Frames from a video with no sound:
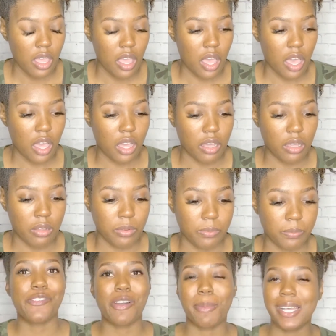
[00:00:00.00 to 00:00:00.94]

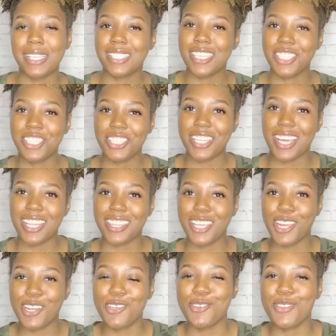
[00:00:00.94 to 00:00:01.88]
For my sisters out
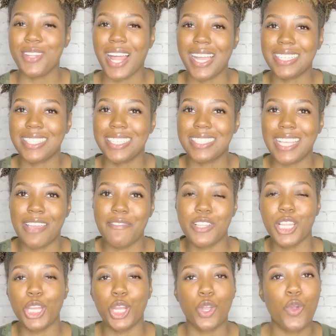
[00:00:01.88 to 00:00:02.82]
there who like to save a
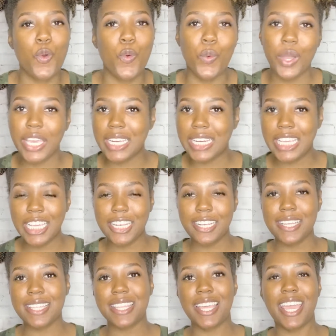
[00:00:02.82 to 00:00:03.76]
little coin here
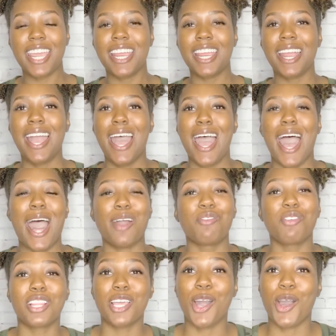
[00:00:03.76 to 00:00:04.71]
and there, I
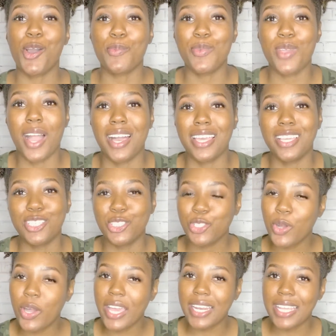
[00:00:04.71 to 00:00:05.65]
really hope y'all
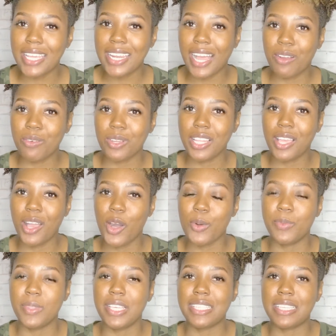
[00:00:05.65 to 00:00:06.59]
enjoyed it. I really
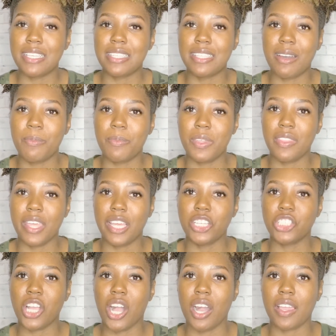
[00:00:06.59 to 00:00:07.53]
hope this is something
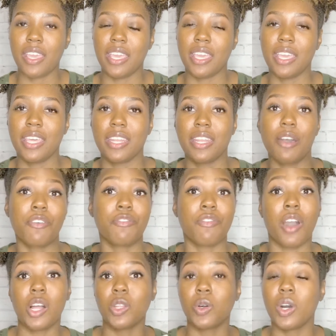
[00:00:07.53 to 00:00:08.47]
that y'all can
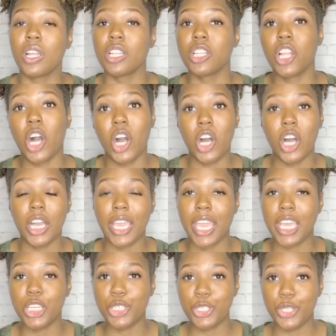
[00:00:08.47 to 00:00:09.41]
follow along
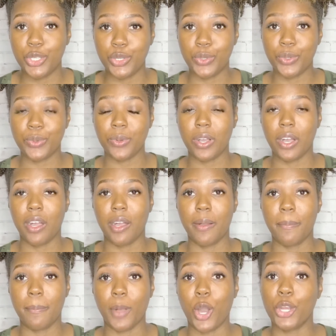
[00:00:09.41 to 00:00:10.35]
and do
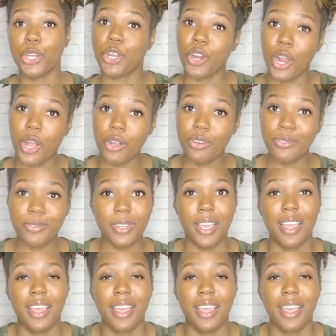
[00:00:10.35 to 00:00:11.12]
on your own.